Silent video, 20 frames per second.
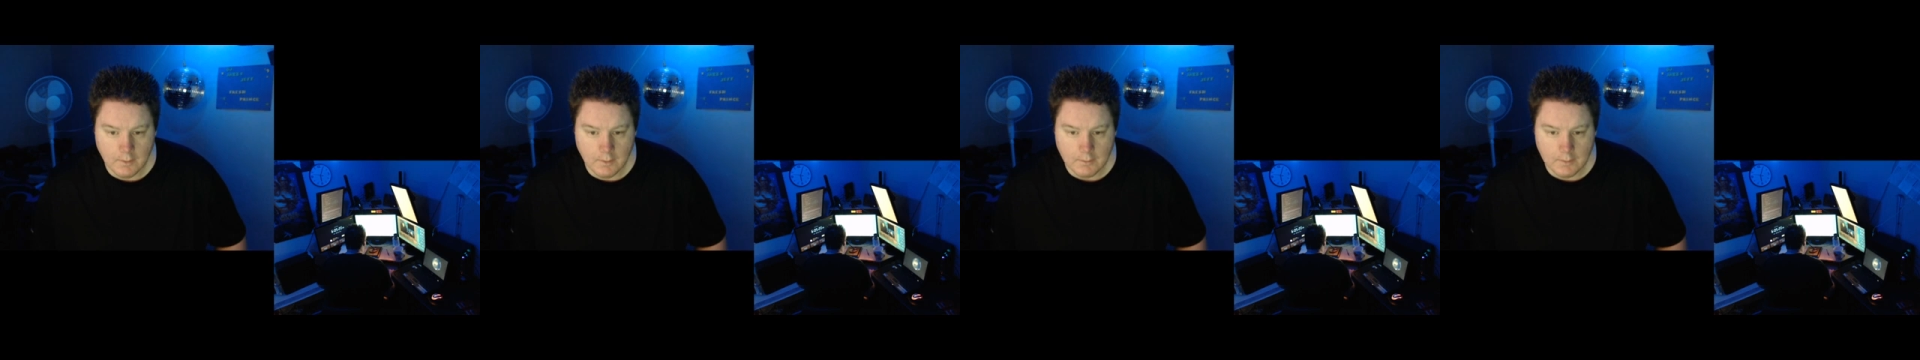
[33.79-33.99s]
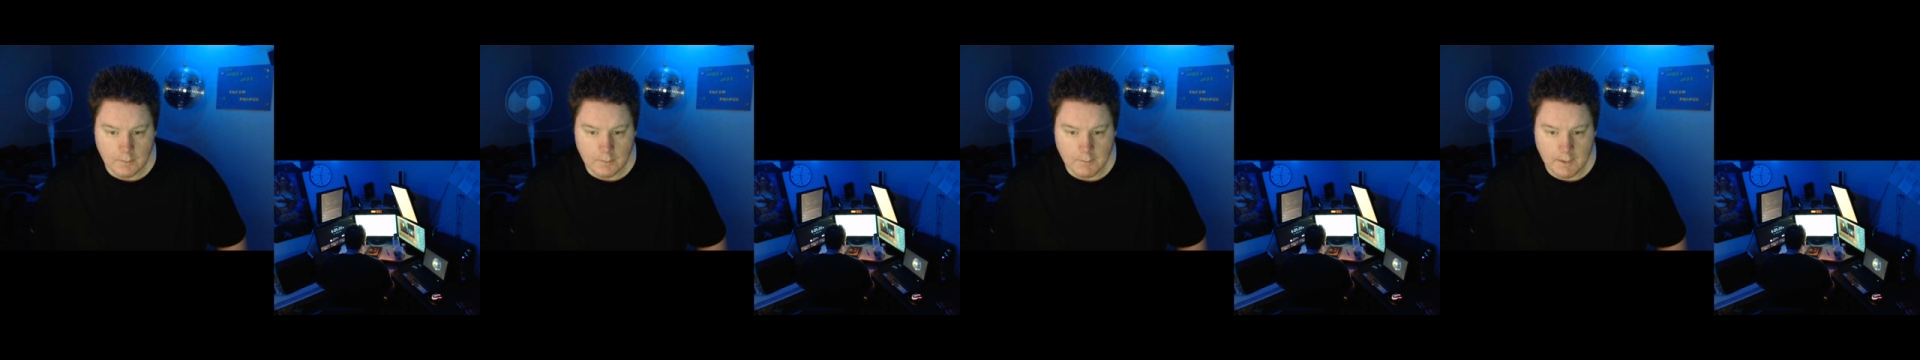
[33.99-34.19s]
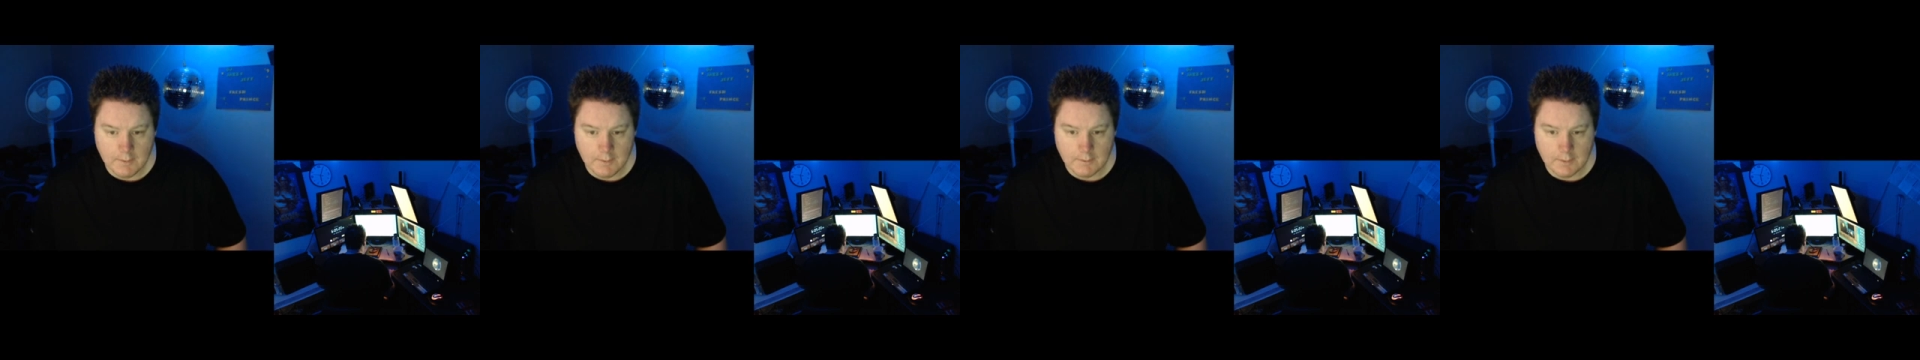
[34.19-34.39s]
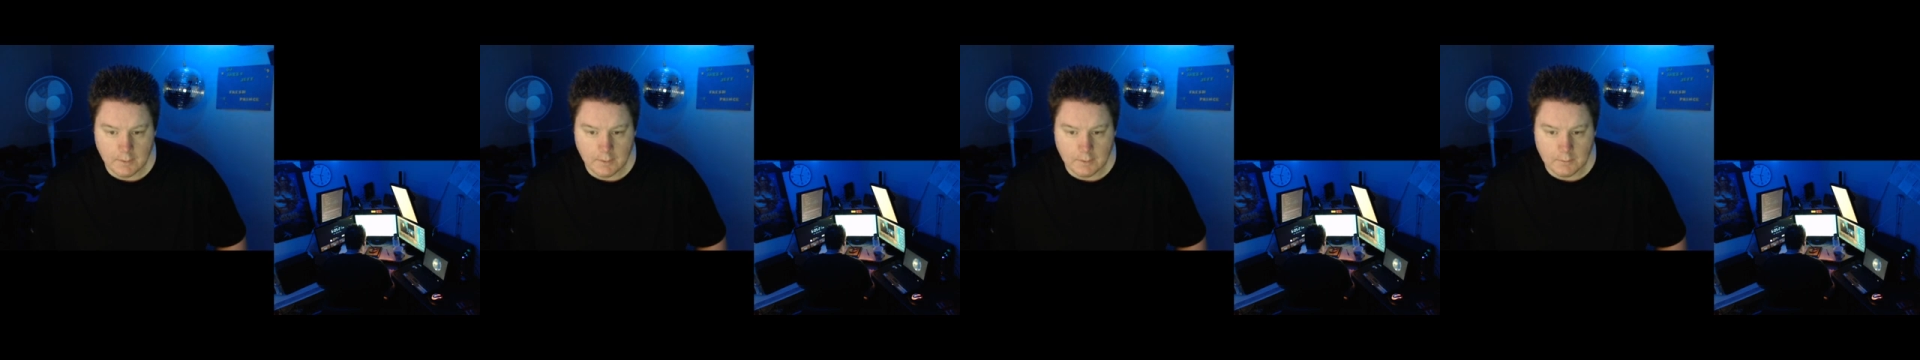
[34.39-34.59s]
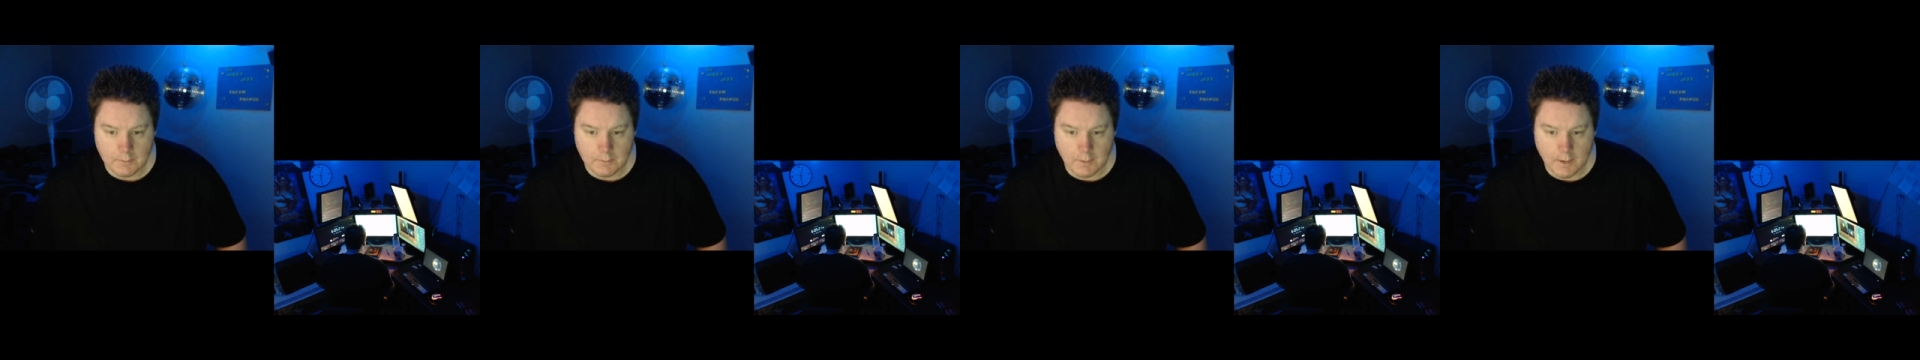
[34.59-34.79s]
the basic
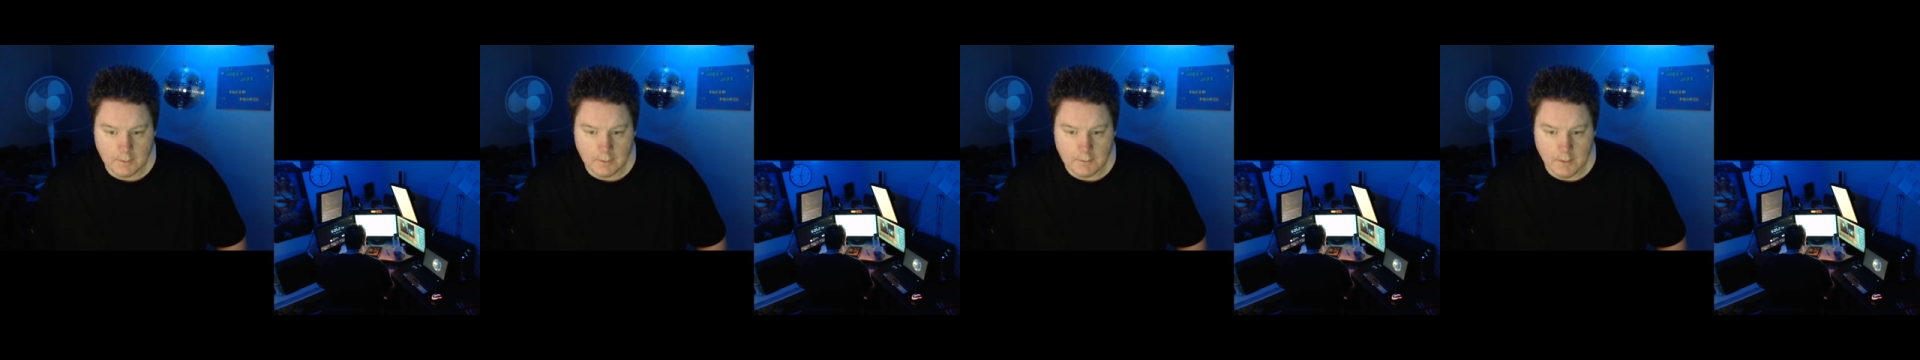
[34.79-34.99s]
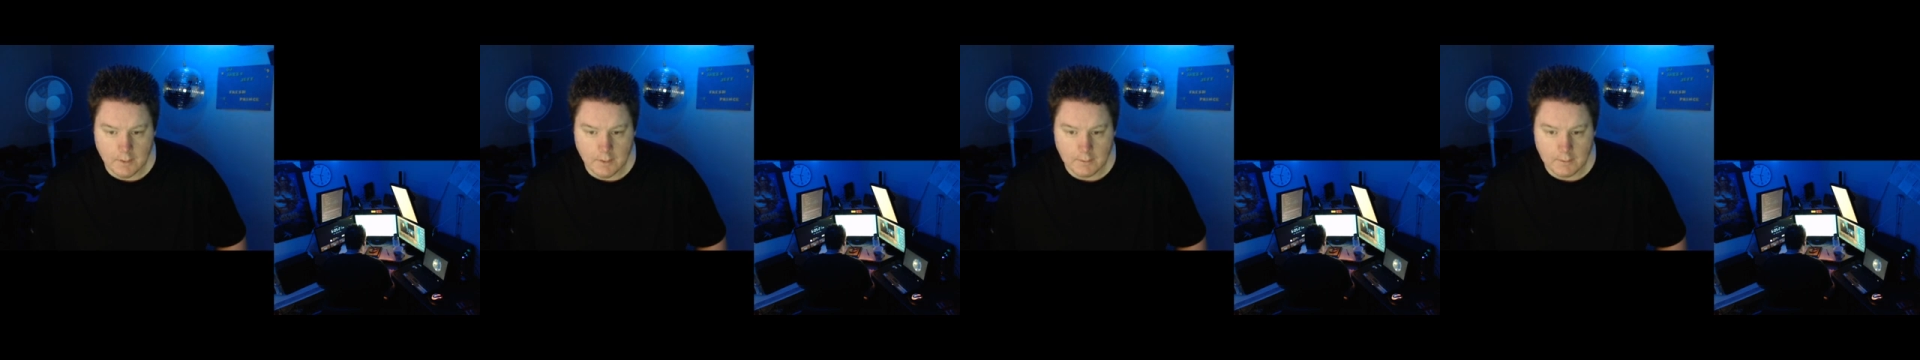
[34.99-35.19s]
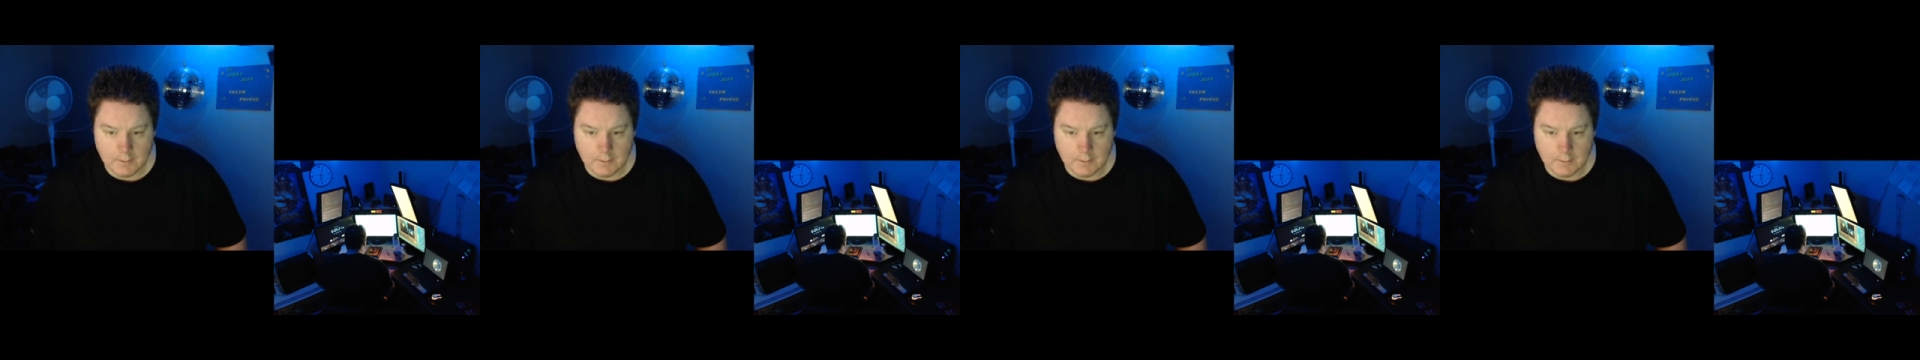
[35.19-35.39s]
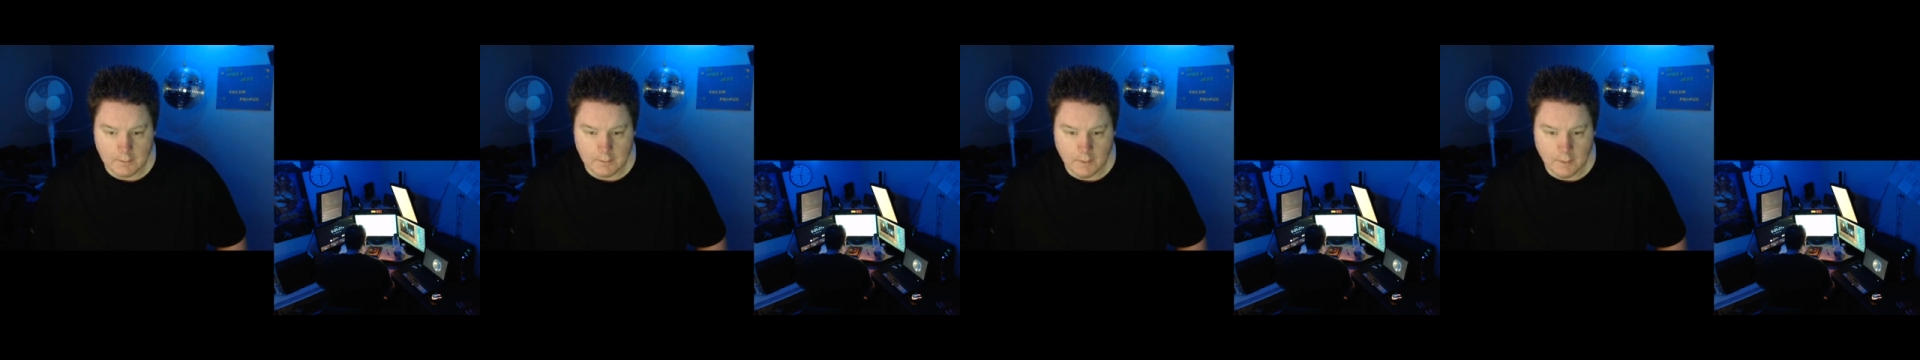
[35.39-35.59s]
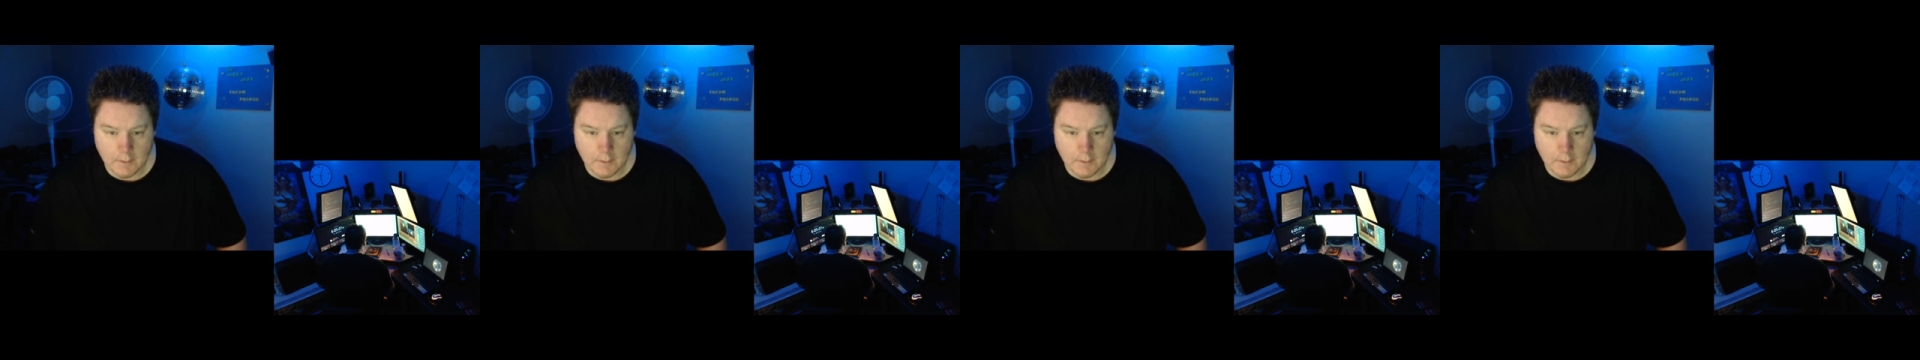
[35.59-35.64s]
contractile unit